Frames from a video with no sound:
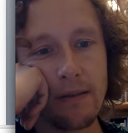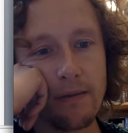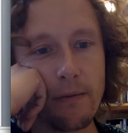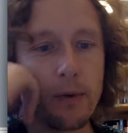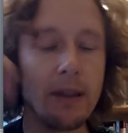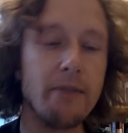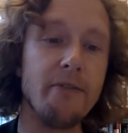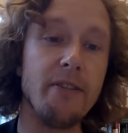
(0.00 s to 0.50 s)

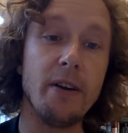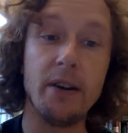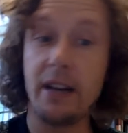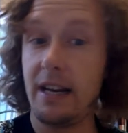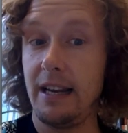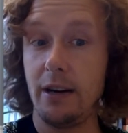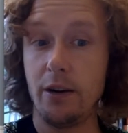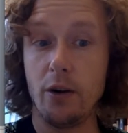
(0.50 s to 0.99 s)
with a very
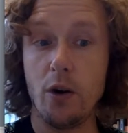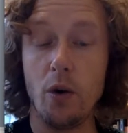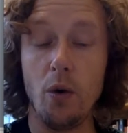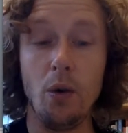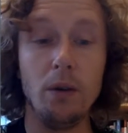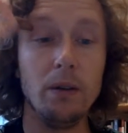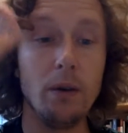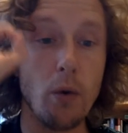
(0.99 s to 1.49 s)
clear
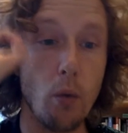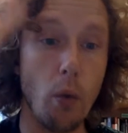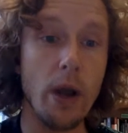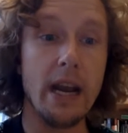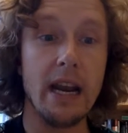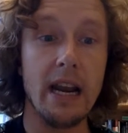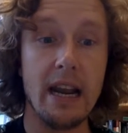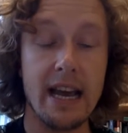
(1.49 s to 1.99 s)
goal:
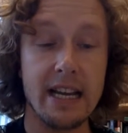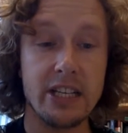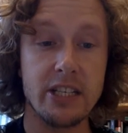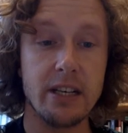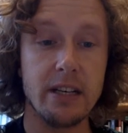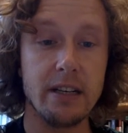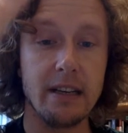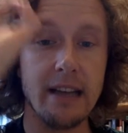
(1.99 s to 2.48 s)
win
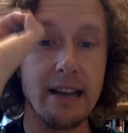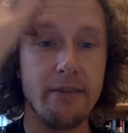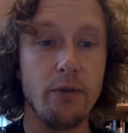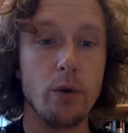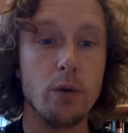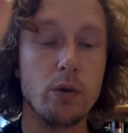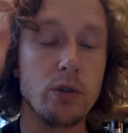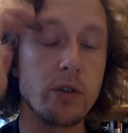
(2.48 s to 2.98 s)
election, get
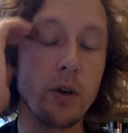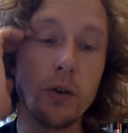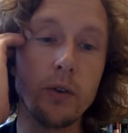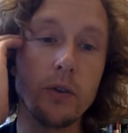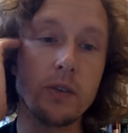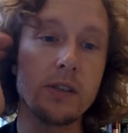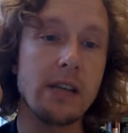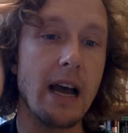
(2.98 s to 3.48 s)
voters on
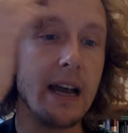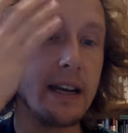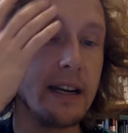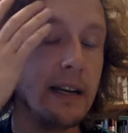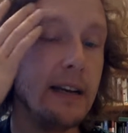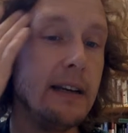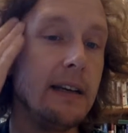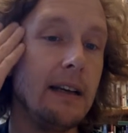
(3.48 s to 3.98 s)
your side.
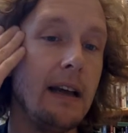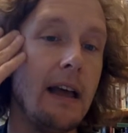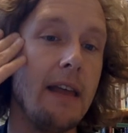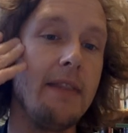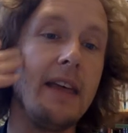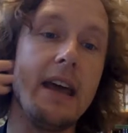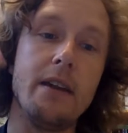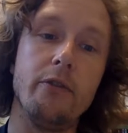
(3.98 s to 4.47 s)

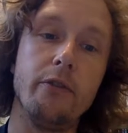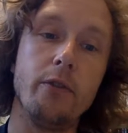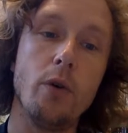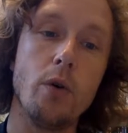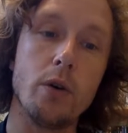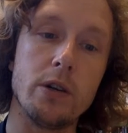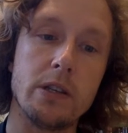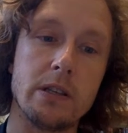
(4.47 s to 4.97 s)
And then, of
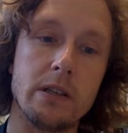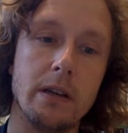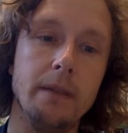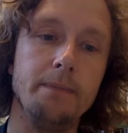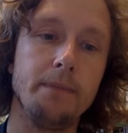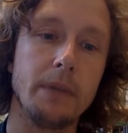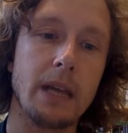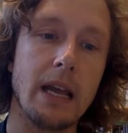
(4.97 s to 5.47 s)
course,
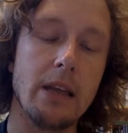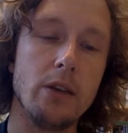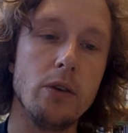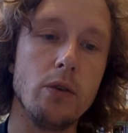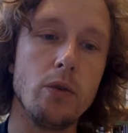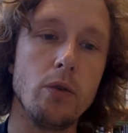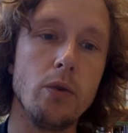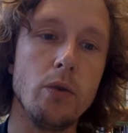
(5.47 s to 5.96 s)

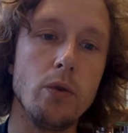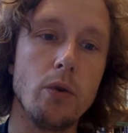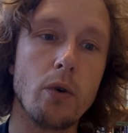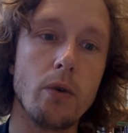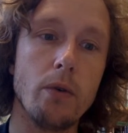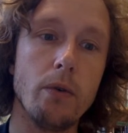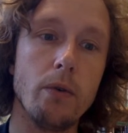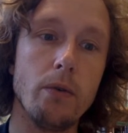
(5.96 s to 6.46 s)
do you
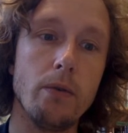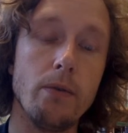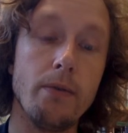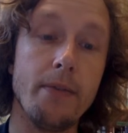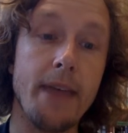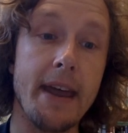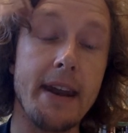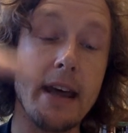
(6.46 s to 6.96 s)

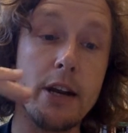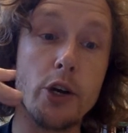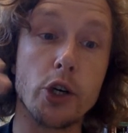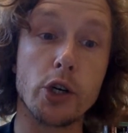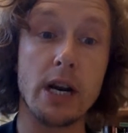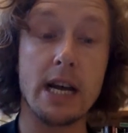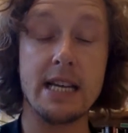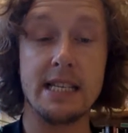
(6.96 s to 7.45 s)
then
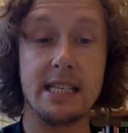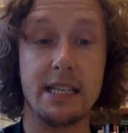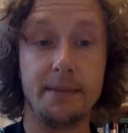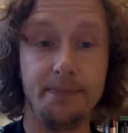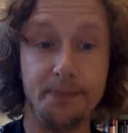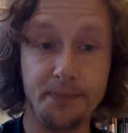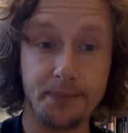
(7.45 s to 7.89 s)
address